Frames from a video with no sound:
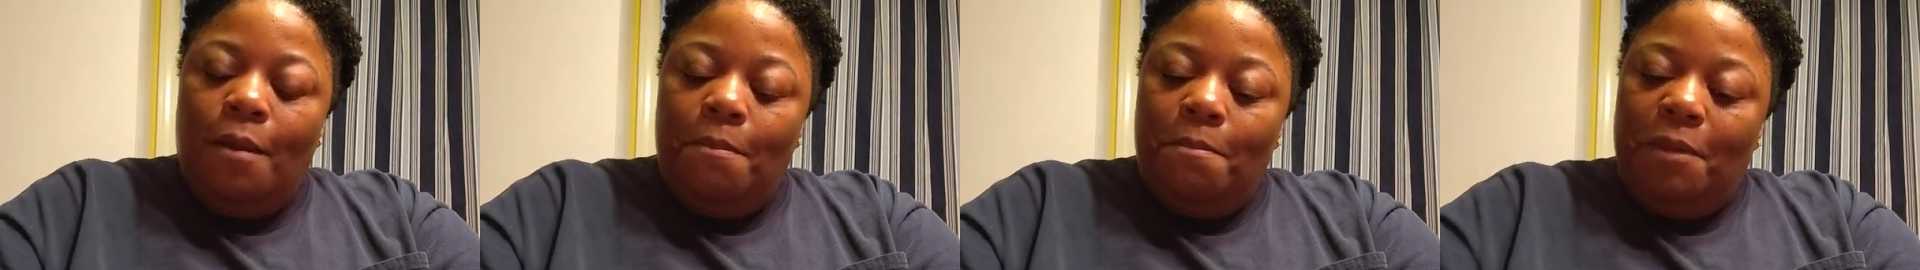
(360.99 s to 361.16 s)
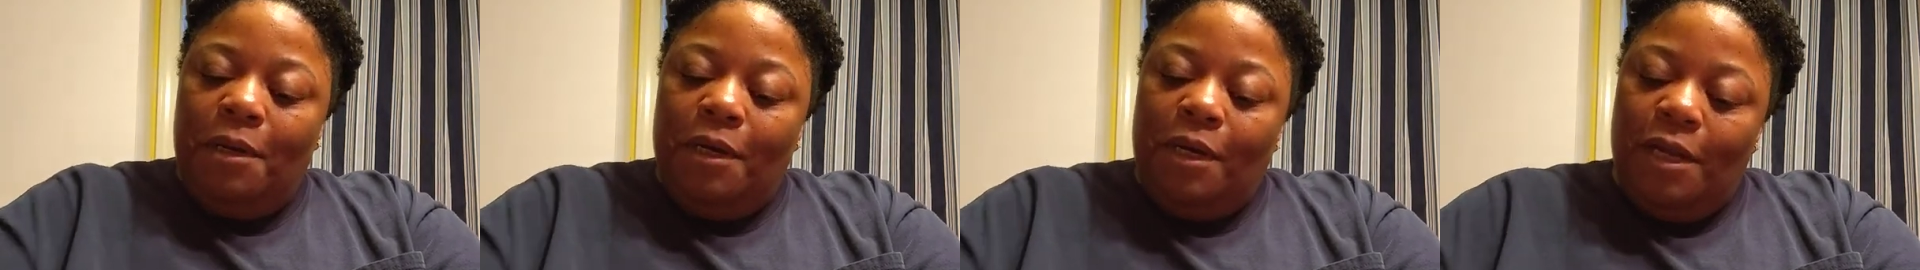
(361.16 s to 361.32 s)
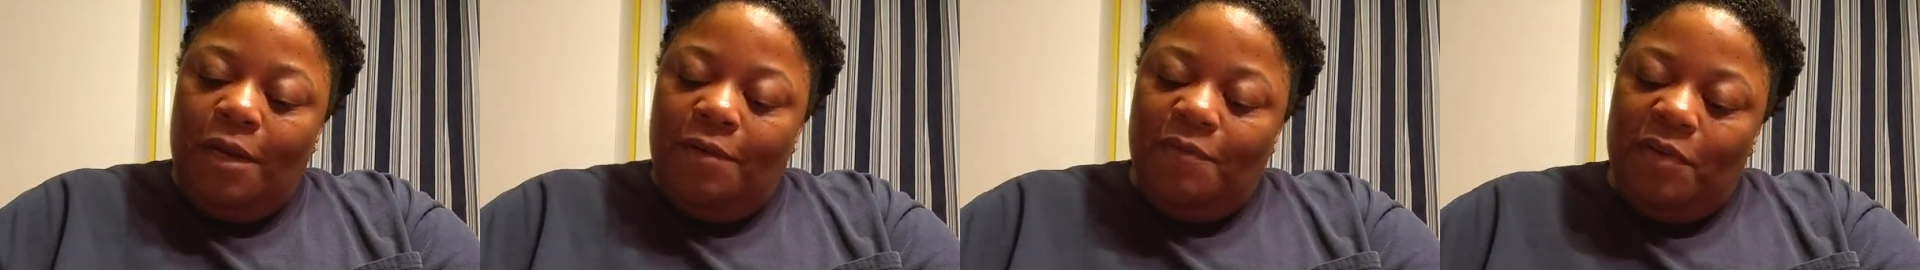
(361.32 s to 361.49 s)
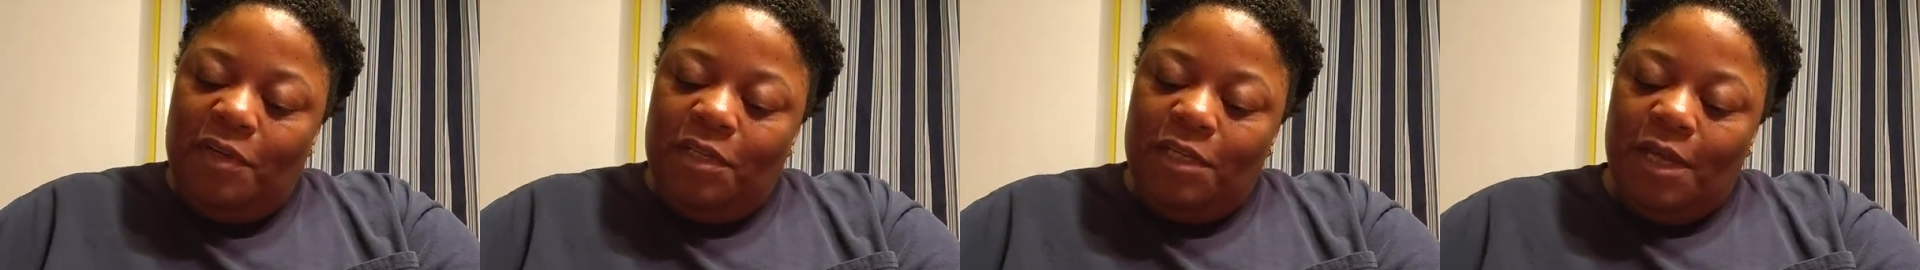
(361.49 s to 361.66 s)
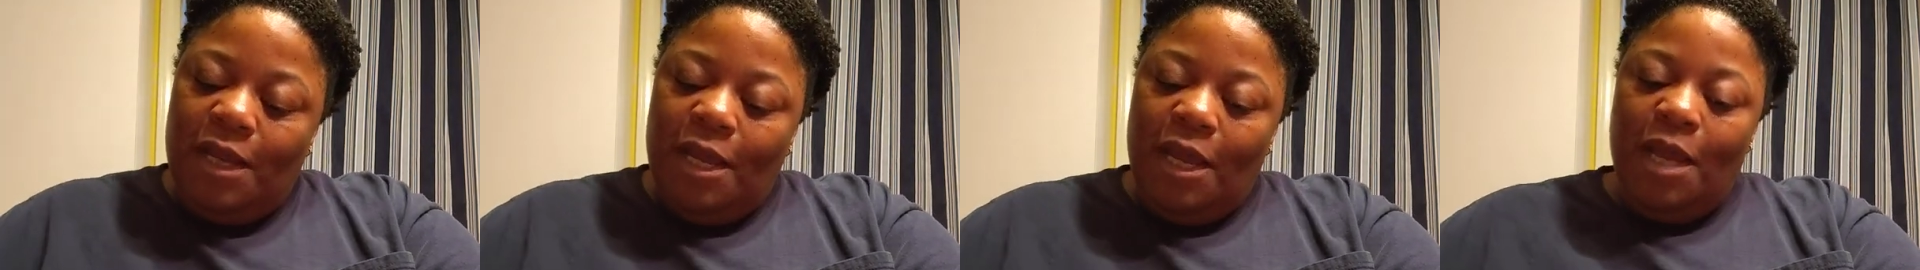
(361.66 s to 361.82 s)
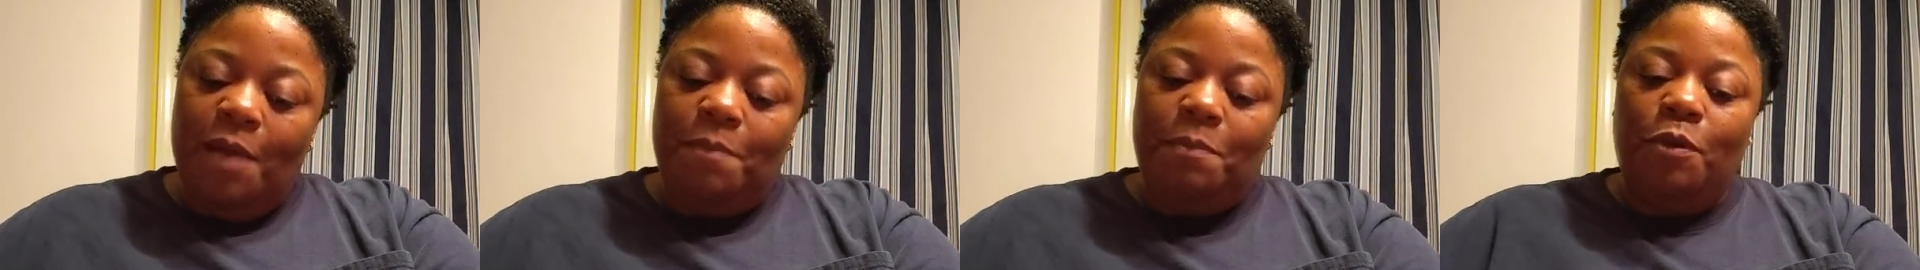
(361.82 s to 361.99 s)
but every
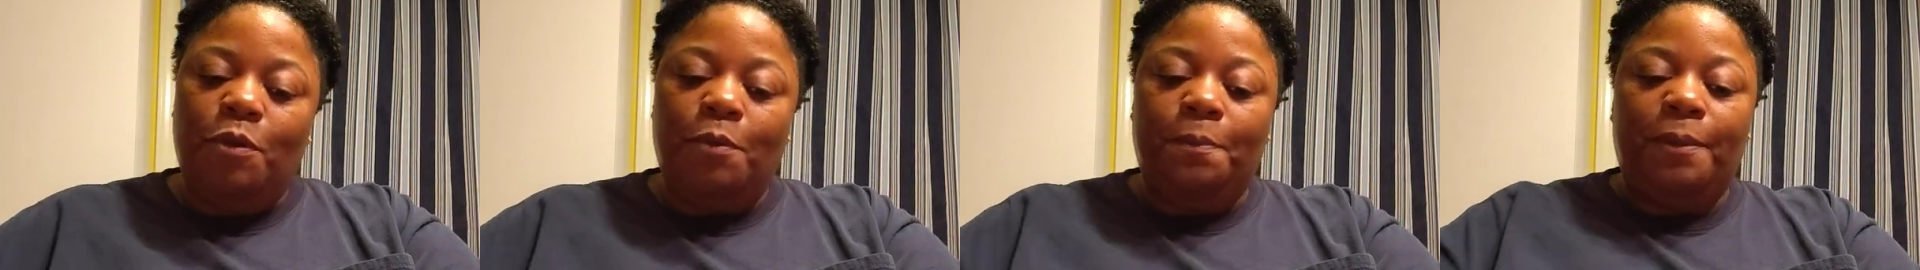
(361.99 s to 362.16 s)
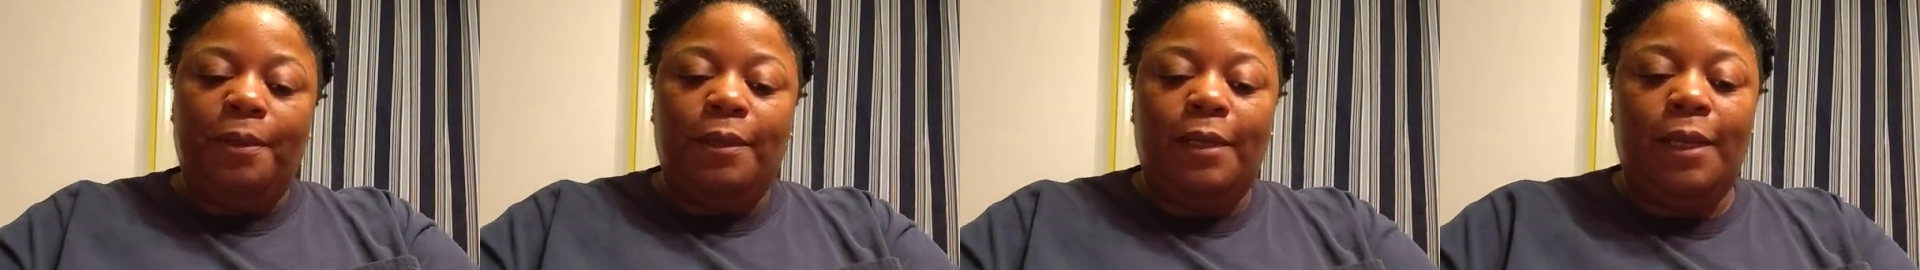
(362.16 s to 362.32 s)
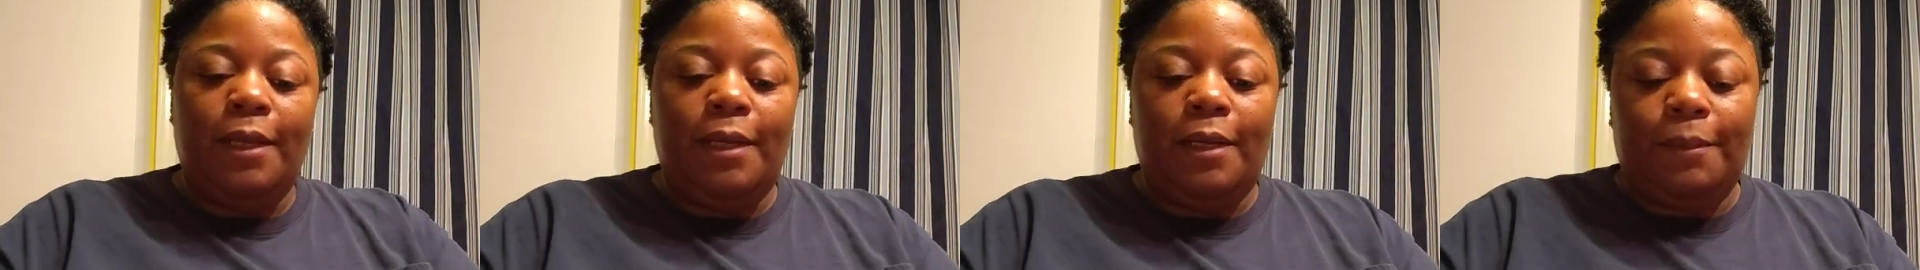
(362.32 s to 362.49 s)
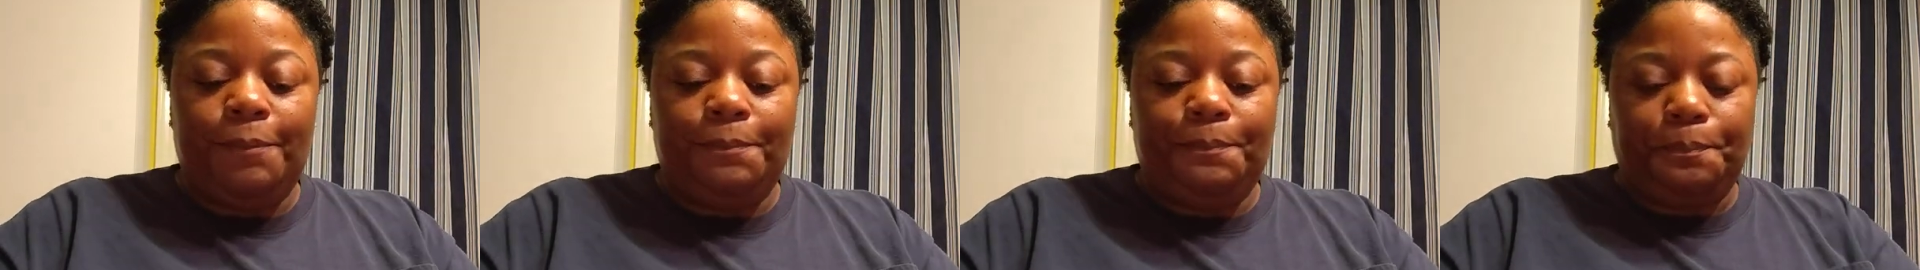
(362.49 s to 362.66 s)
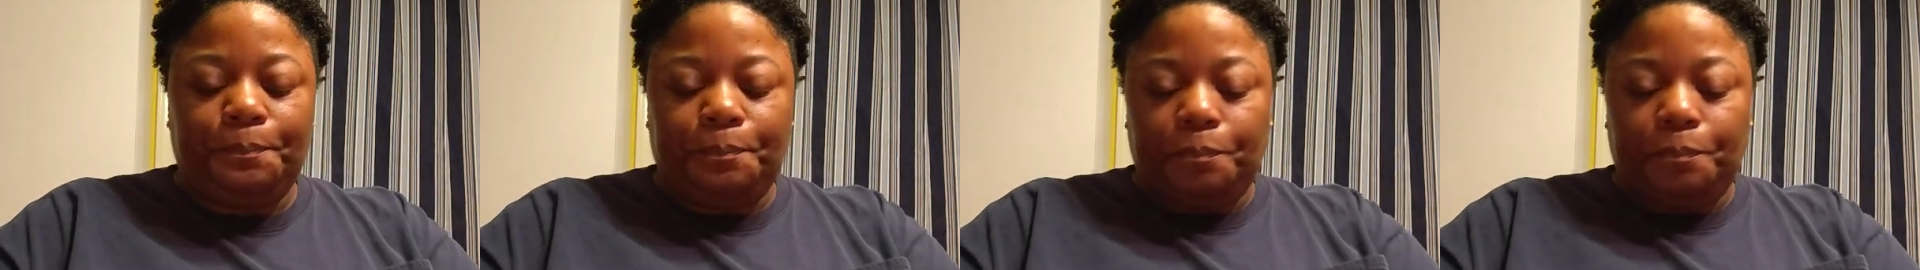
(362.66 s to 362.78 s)
time you plant